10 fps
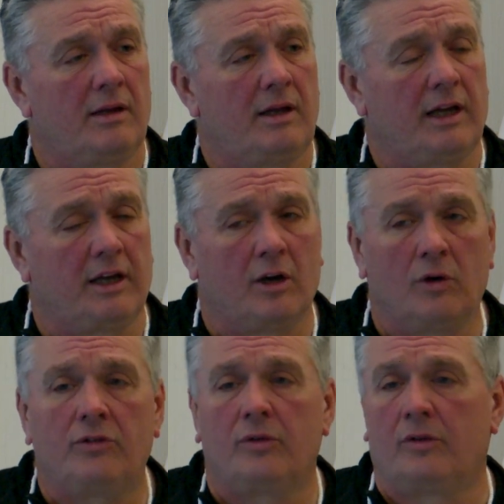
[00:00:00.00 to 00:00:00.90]
it
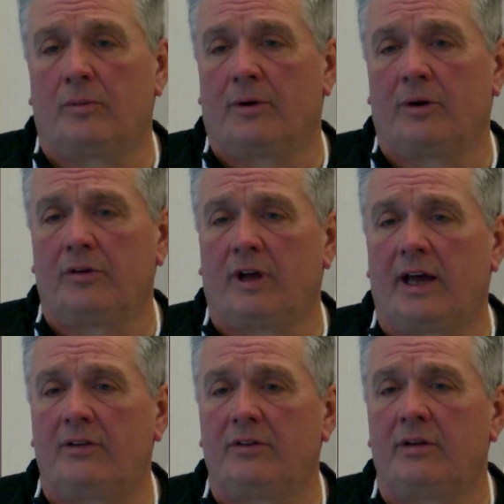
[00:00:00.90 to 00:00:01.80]
goes through the
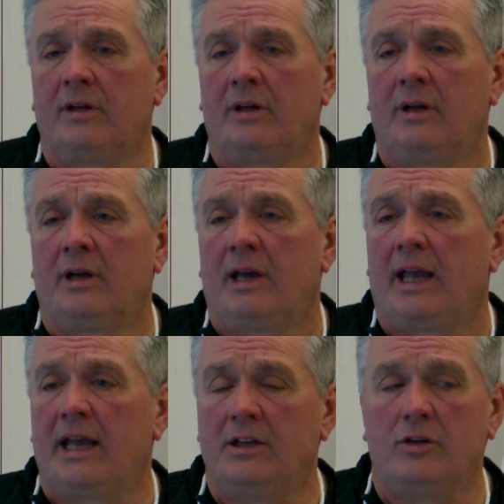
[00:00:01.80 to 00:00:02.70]
process,
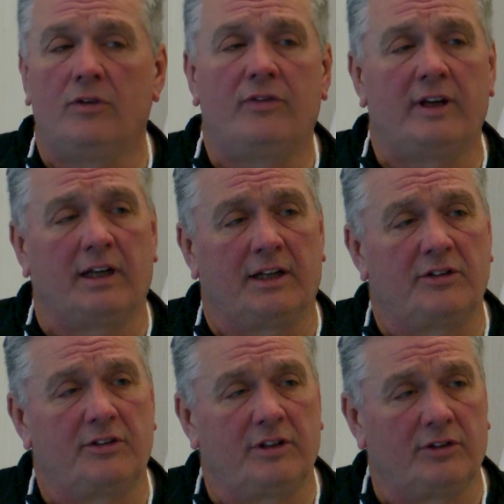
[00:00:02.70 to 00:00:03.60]
and you feel
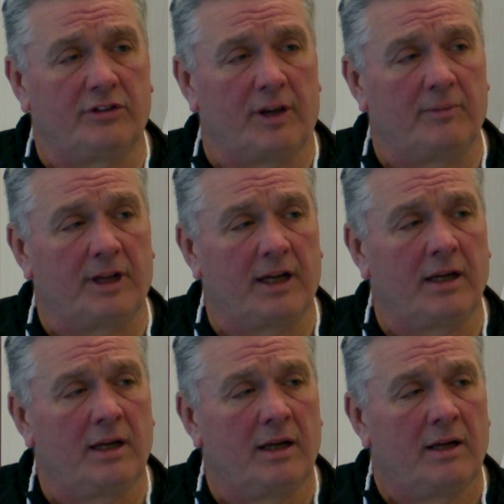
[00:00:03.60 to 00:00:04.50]
it's still
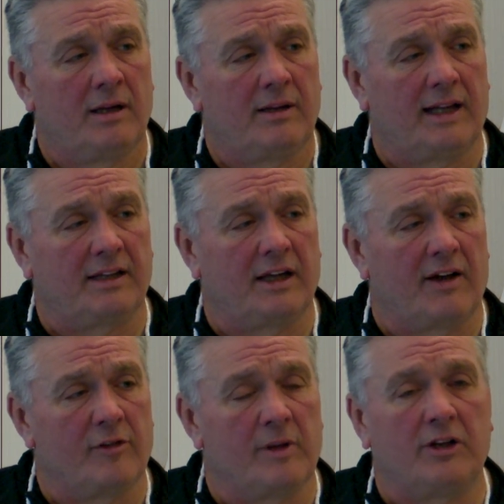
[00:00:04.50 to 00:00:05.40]
something that the
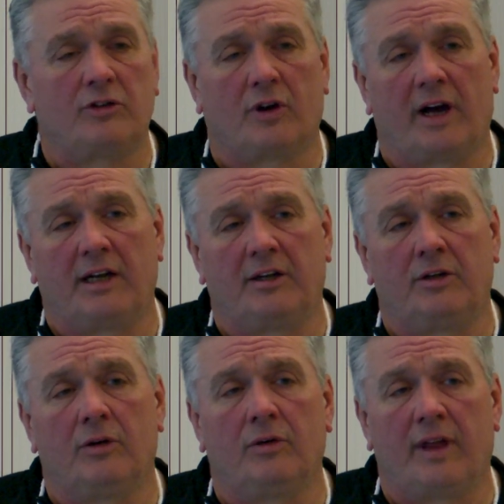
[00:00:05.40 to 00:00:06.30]
government is trying to
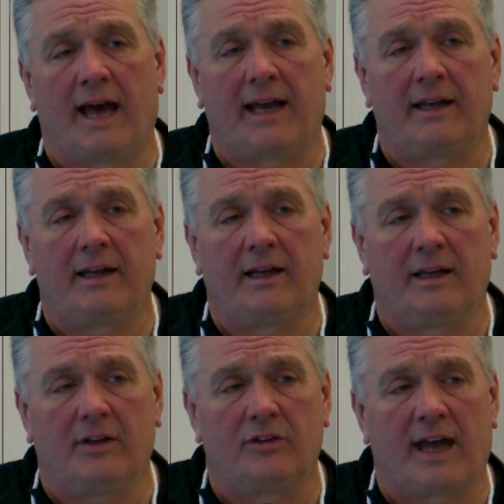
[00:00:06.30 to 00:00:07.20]
do that
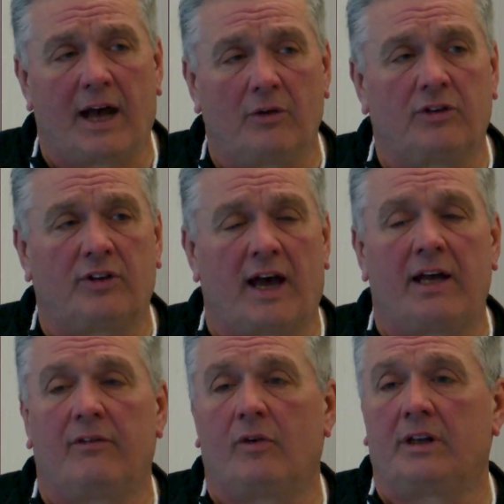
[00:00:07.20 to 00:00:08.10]
is
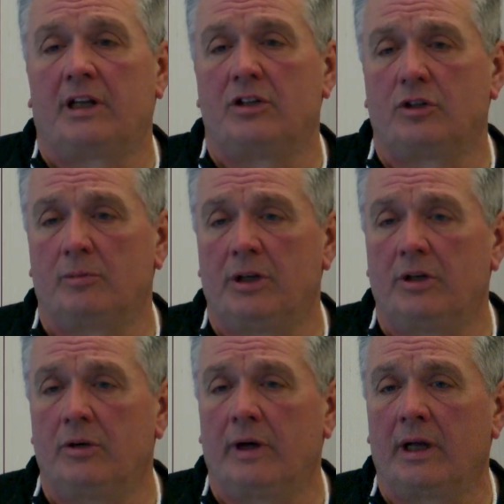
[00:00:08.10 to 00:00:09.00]
outside of what they should be
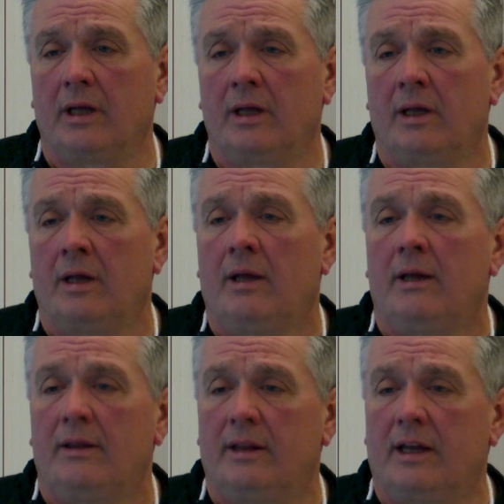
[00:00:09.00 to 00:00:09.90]
doing,
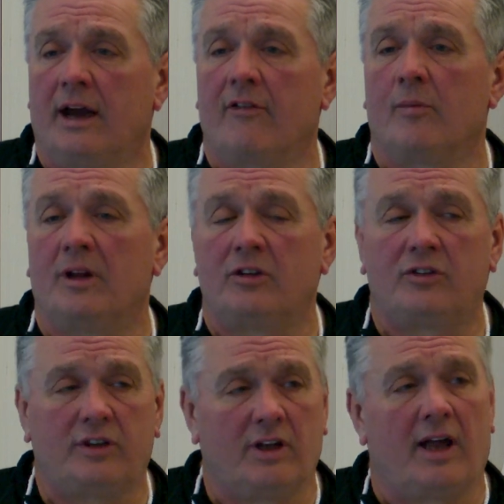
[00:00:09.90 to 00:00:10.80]
the government
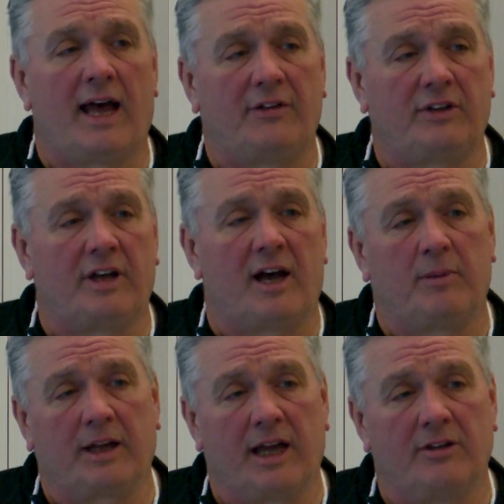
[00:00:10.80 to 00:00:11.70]
still has the
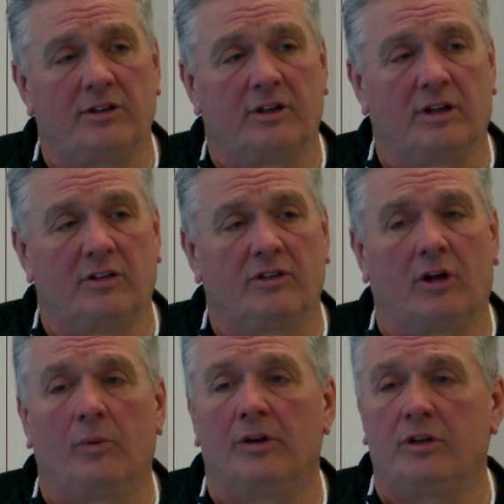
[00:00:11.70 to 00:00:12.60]
obligation to
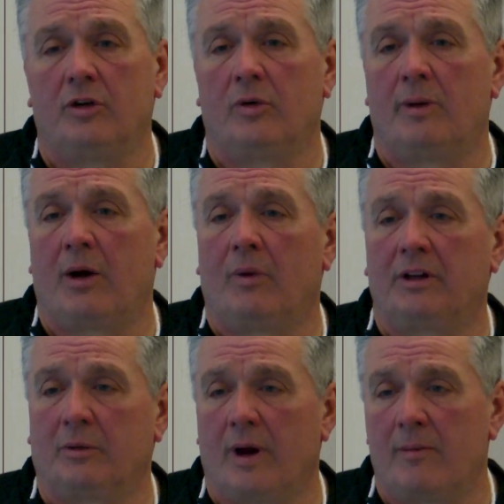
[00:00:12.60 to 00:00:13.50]
consult with you about
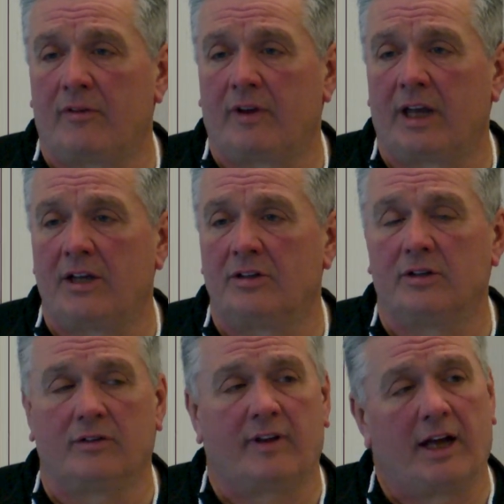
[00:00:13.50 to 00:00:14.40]
what the
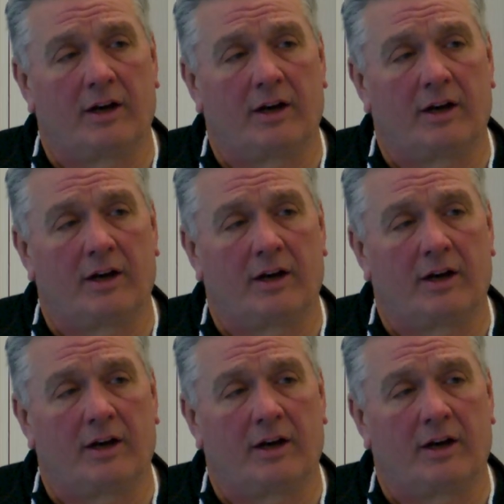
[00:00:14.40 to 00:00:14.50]
ramifications of that